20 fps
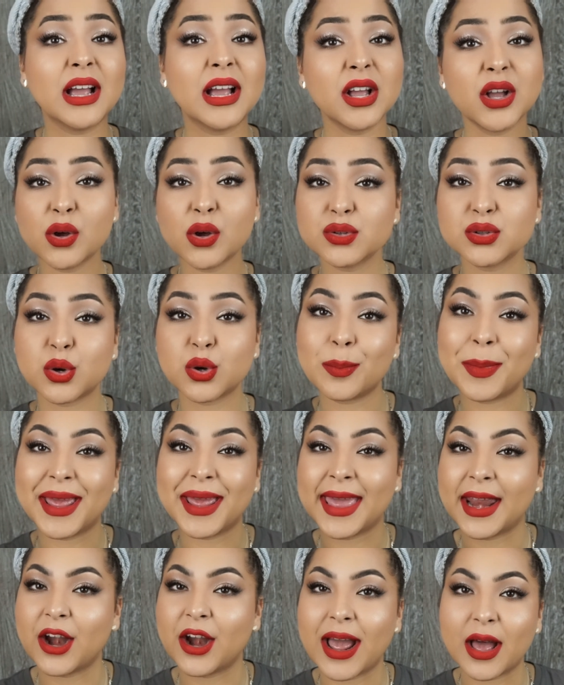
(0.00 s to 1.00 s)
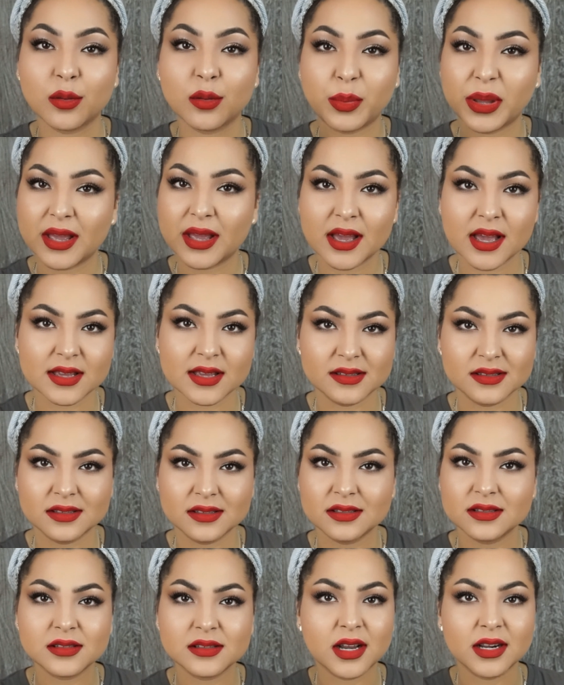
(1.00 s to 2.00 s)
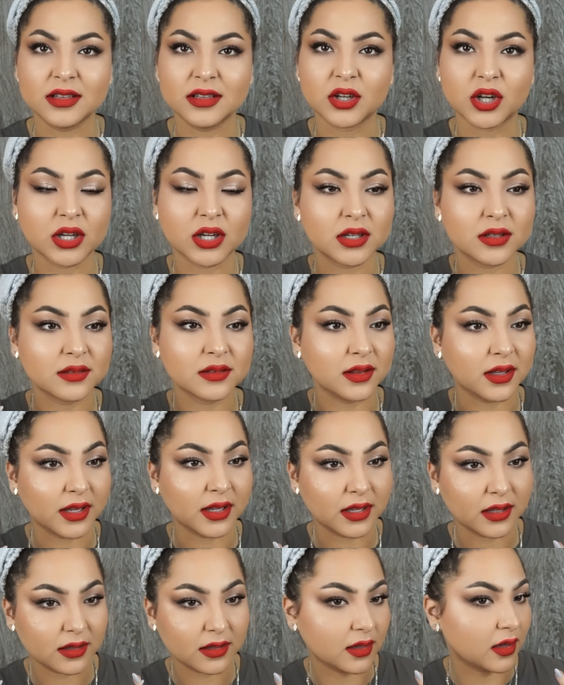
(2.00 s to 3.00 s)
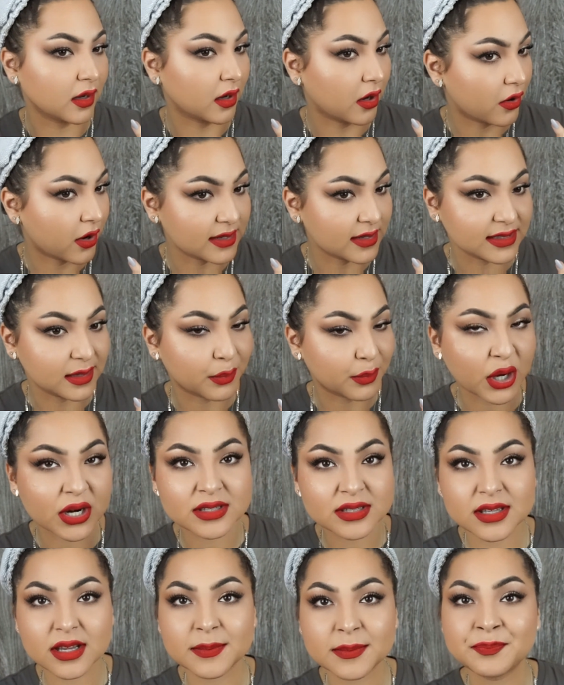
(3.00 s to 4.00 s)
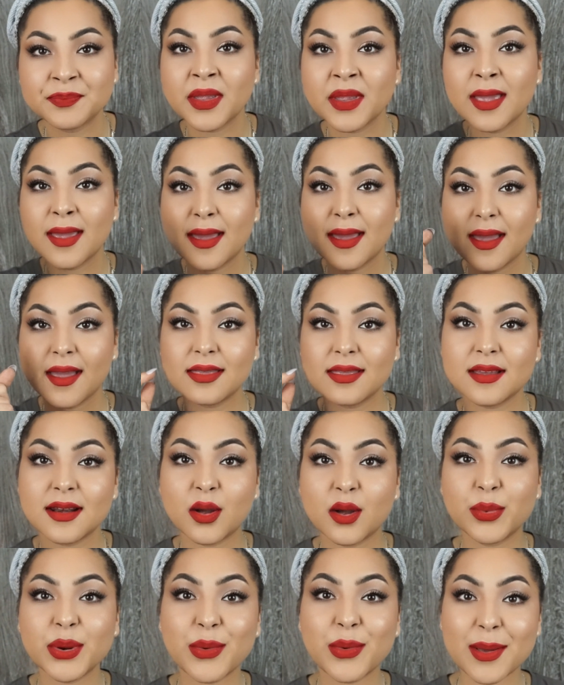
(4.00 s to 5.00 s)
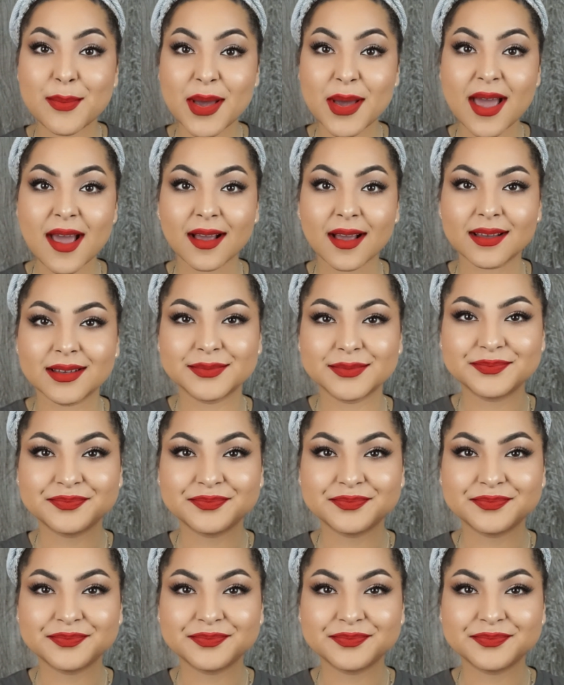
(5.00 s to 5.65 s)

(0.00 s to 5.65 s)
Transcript: Go sort my hair out because I look like a crazy person, and then I'll be right back.